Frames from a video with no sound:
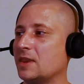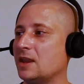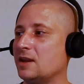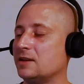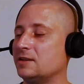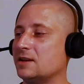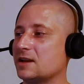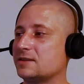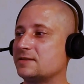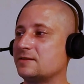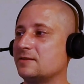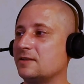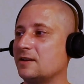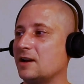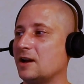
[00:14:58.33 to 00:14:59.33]
yes,
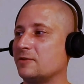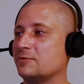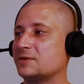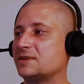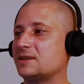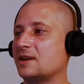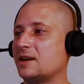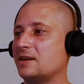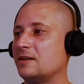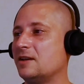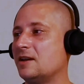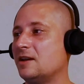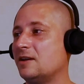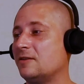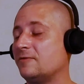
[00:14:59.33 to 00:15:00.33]
I would say
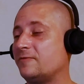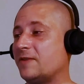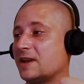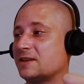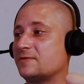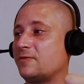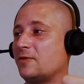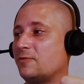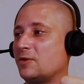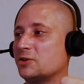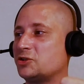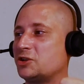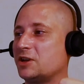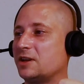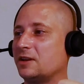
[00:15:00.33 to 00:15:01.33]
Thanks for
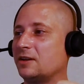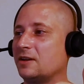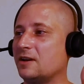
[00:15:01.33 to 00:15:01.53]
watching.